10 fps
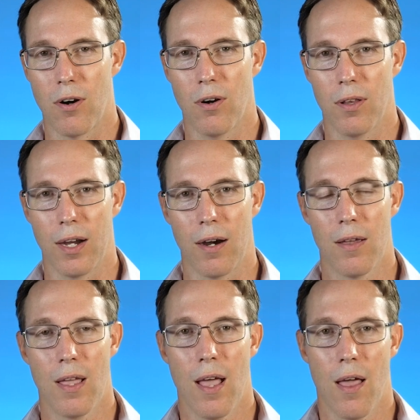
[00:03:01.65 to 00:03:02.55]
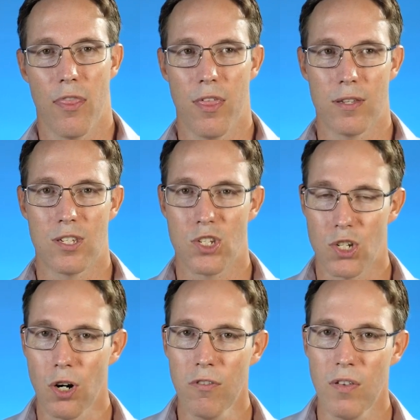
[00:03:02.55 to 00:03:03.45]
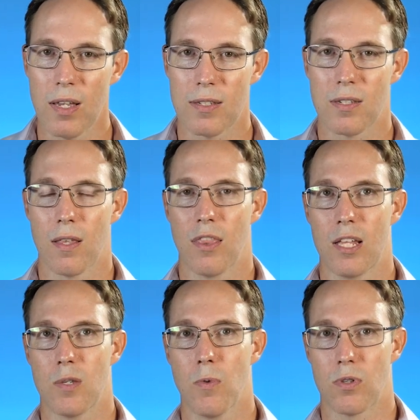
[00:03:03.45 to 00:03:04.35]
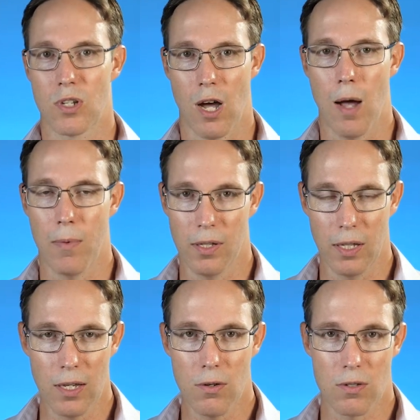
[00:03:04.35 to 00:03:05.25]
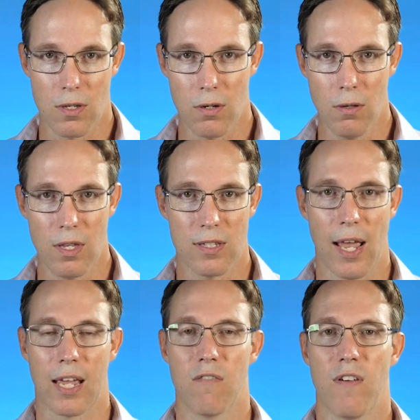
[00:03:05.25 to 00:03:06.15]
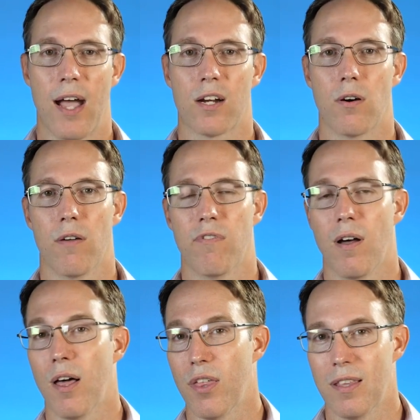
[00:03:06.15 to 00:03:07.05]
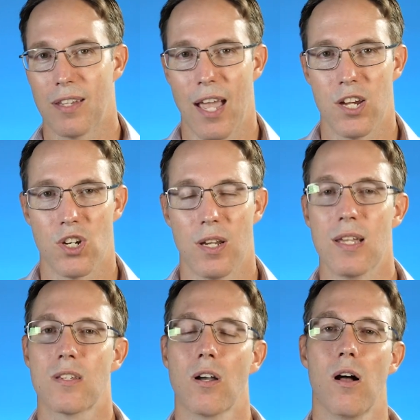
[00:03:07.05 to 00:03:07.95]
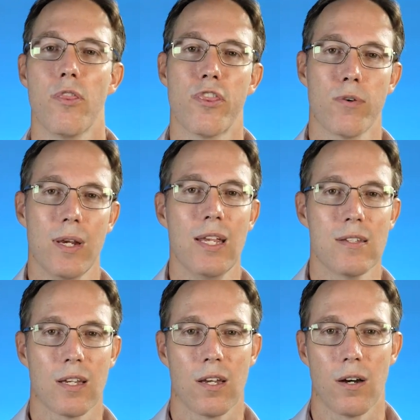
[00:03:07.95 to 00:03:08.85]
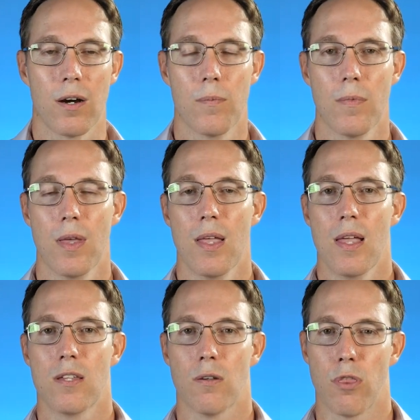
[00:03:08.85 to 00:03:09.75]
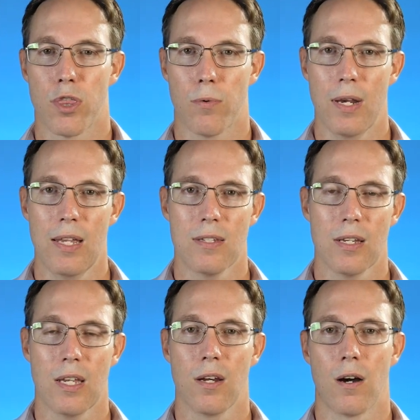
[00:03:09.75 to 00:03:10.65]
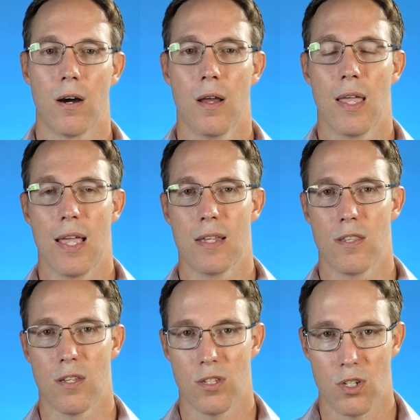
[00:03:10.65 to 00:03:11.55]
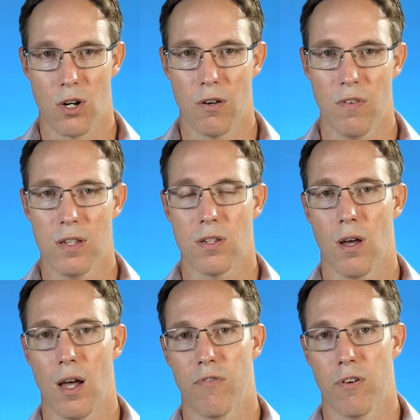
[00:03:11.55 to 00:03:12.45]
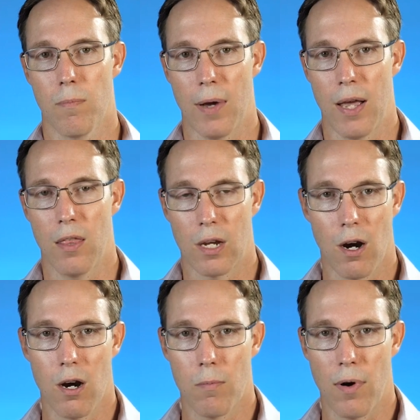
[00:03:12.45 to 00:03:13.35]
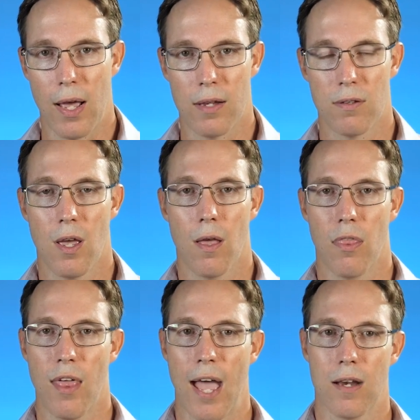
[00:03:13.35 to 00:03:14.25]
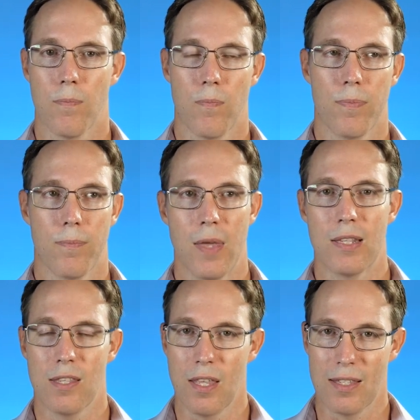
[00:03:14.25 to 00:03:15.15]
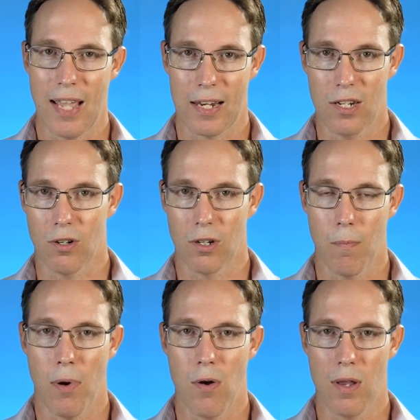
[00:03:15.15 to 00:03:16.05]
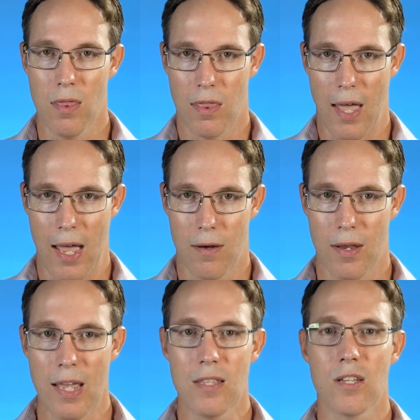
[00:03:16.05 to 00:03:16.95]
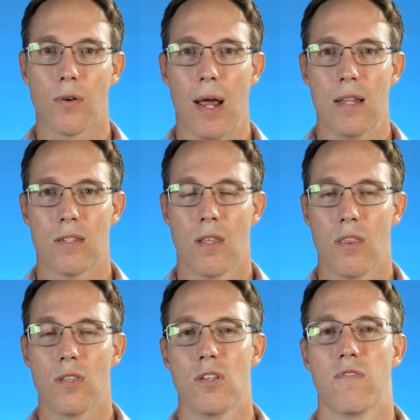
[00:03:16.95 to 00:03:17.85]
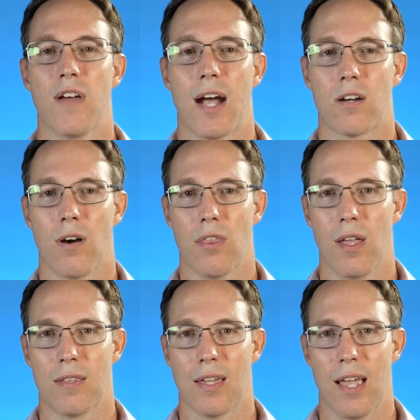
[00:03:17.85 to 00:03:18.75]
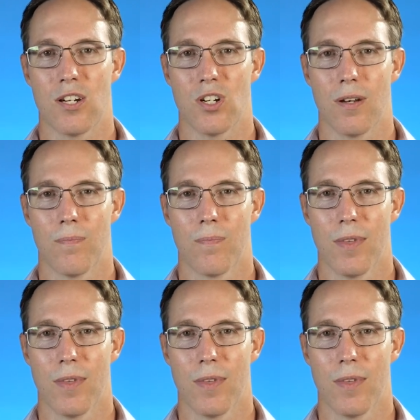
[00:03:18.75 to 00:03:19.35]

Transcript: earlier. The service that's most commonly used to do the second factor of authentication is called 3D Secure. So 3D Secure is the service offered by the card brands that it's the technical component that integrates the two-factor authentication.